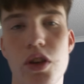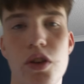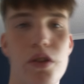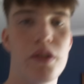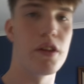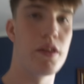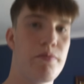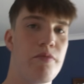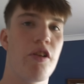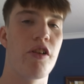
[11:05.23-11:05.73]

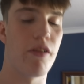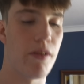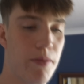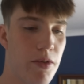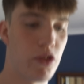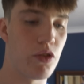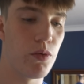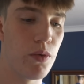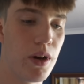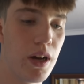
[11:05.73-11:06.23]
Use this program
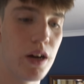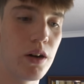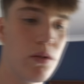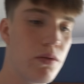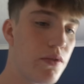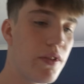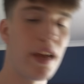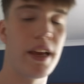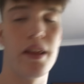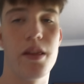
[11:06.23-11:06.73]
as you will,
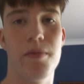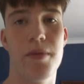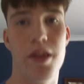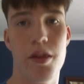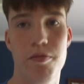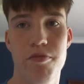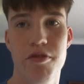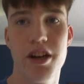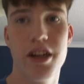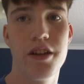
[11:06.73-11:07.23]
take some
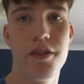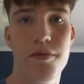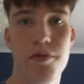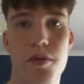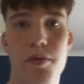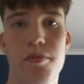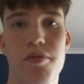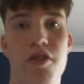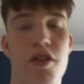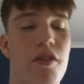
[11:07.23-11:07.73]
inspiration
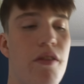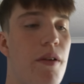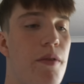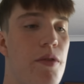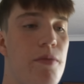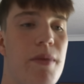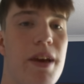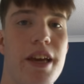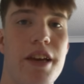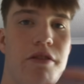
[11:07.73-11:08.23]
from
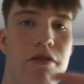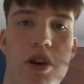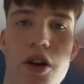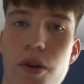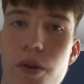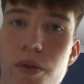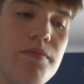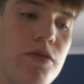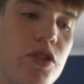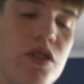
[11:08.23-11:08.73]
programs, make your own.